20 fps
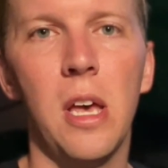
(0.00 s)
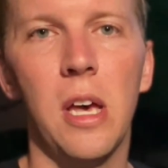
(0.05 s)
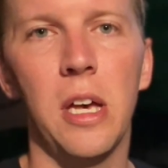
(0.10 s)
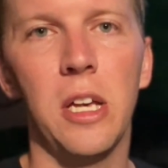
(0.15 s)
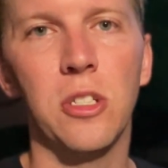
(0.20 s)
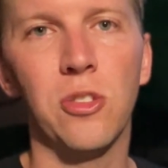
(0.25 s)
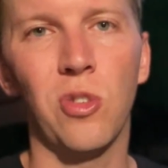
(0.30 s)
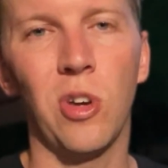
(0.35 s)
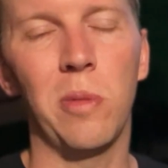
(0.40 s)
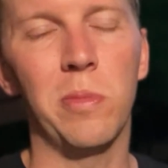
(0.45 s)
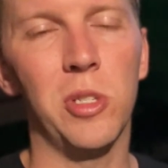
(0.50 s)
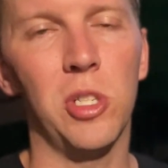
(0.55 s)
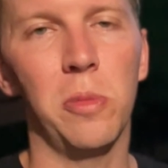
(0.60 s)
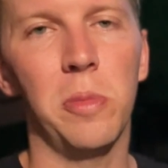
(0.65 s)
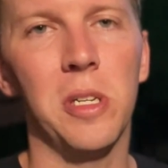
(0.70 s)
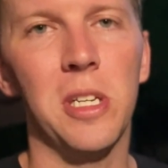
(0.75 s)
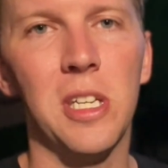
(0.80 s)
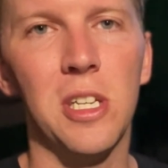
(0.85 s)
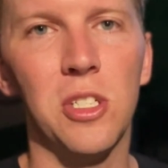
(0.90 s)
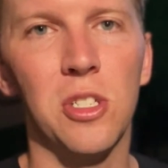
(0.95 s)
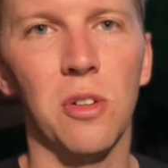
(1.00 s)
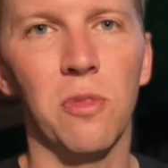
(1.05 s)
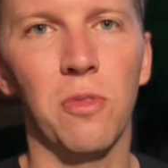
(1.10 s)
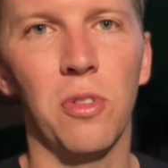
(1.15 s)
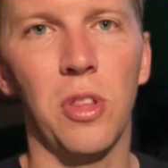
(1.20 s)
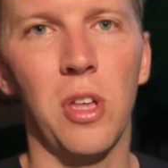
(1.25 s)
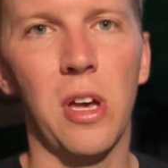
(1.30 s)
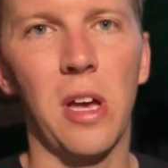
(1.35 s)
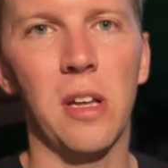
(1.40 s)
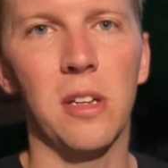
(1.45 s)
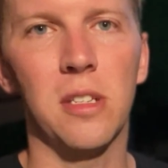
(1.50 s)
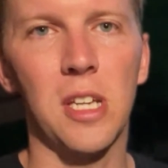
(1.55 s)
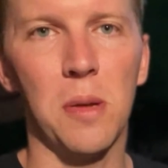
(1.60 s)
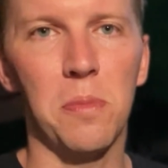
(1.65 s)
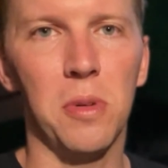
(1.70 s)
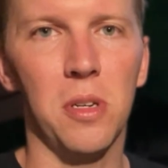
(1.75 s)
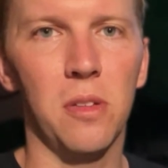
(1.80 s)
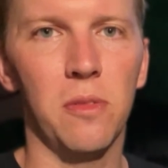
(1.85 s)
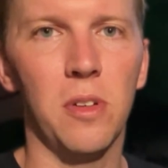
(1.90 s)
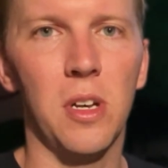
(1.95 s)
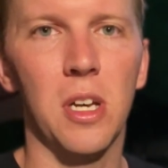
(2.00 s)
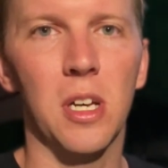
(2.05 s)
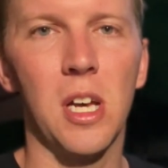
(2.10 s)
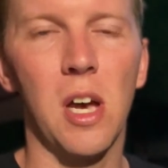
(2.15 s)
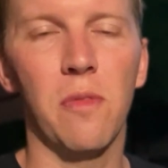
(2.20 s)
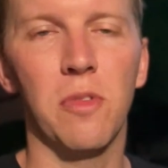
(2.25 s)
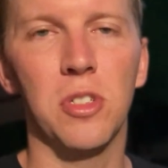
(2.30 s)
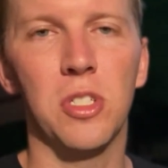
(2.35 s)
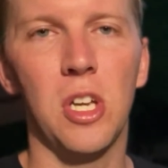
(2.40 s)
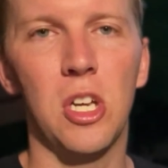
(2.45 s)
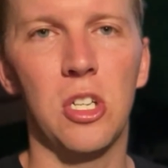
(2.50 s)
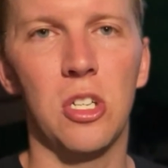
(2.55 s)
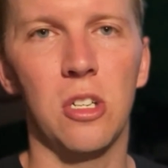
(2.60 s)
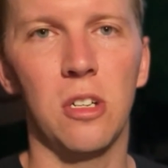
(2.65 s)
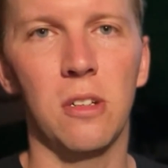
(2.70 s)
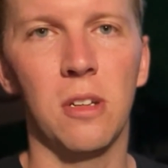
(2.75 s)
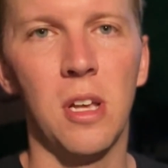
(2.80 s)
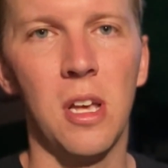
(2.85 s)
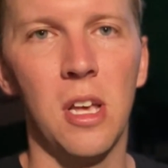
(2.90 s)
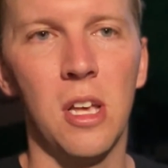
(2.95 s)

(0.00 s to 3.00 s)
Instagram's a little bit easier for that type of conversation.